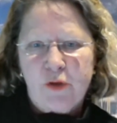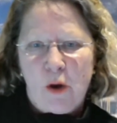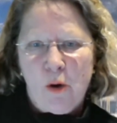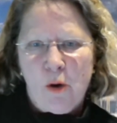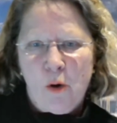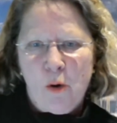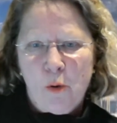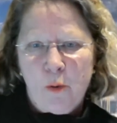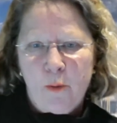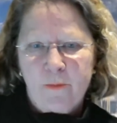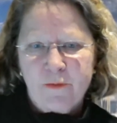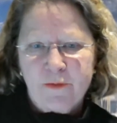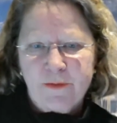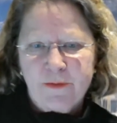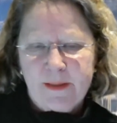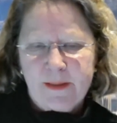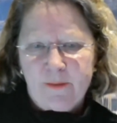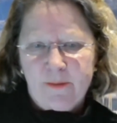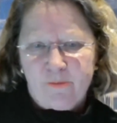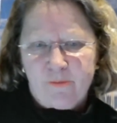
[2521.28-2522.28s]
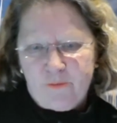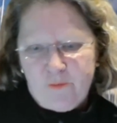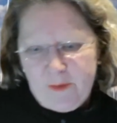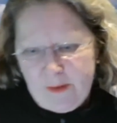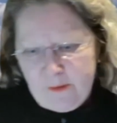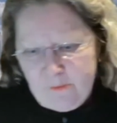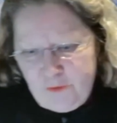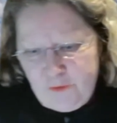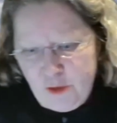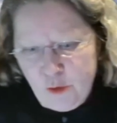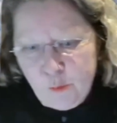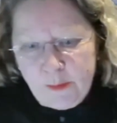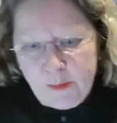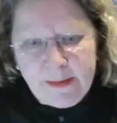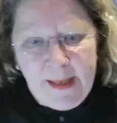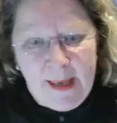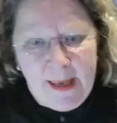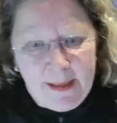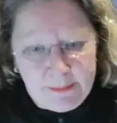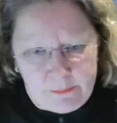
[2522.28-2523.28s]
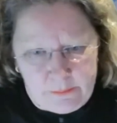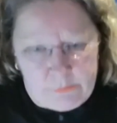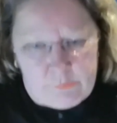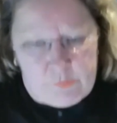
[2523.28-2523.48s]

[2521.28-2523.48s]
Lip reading: So if you can get